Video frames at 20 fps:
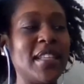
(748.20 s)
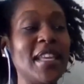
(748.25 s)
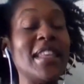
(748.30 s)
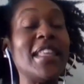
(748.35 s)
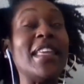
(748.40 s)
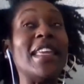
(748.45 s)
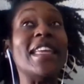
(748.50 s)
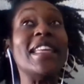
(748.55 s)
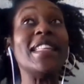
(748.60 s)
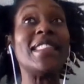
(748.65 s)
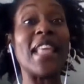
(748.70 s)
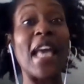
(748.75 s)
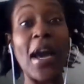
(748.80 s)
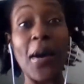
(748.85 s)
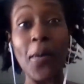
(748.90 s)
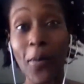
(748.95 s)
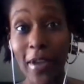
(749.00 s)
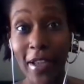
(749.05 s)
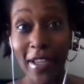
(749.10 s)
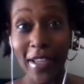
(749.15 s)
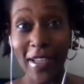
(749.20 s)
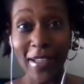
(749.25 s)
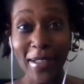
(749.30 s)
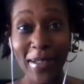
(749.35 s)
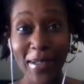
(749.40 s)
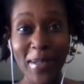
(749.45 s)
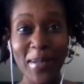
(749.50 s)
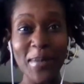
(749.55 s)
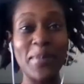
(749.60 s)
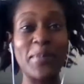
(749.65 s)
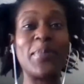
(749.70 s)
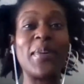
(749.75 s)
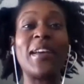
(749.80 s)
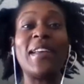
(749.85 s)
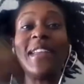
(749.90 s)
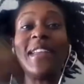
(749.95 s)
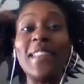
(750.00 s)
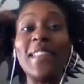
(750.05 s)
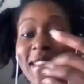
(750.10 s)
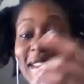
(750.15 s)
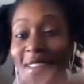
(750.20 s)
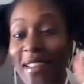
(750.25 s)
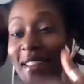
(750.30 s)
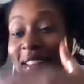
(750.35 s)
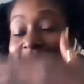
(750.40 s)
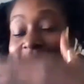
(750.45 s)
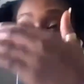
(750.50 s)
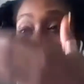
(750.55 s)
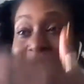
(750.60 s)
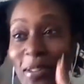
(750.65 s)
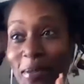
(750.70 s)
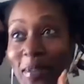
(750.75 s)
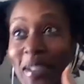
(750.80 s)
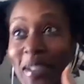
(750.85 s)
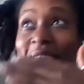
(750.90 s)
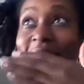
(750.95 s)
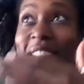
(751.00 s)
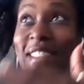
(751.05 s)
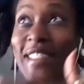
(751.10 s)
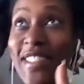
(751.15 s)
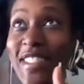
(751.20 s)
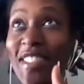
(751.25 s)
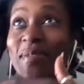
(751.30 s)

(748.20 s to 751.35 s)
did eat that way, but we could